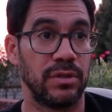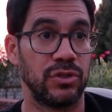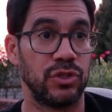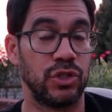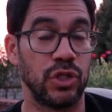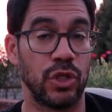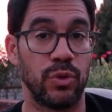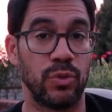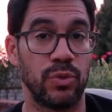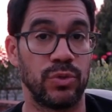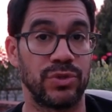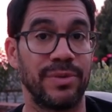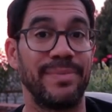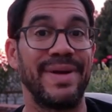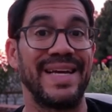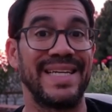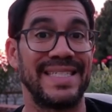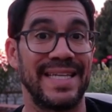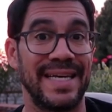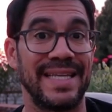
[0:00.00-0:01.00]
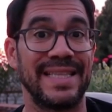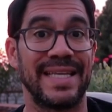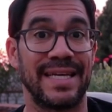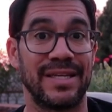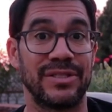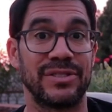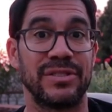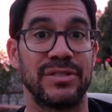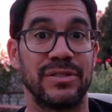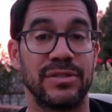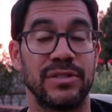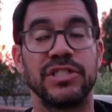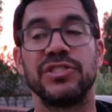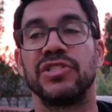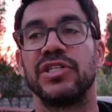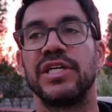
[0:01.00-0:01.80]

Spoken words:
So to make $10,000, let's